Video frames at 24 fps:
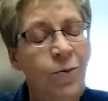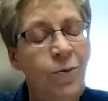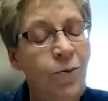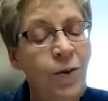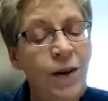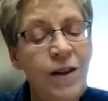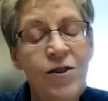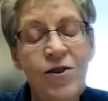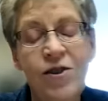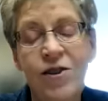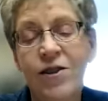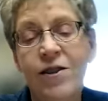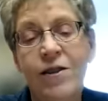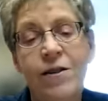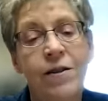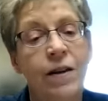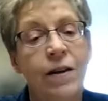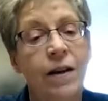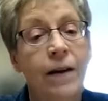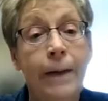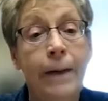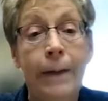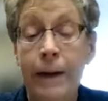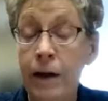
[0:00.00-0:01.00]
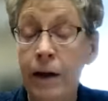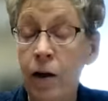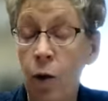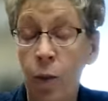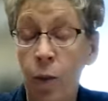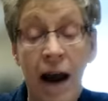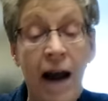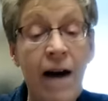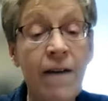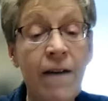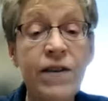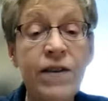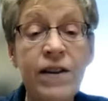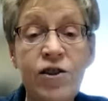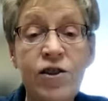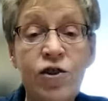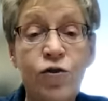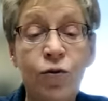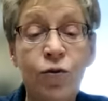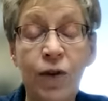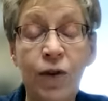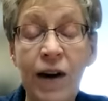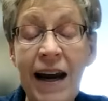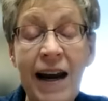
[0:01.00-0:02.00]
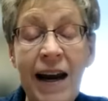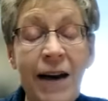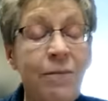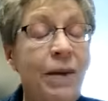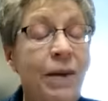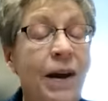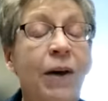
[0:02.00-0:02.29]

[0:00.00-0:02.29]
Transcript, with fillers: we have this dream.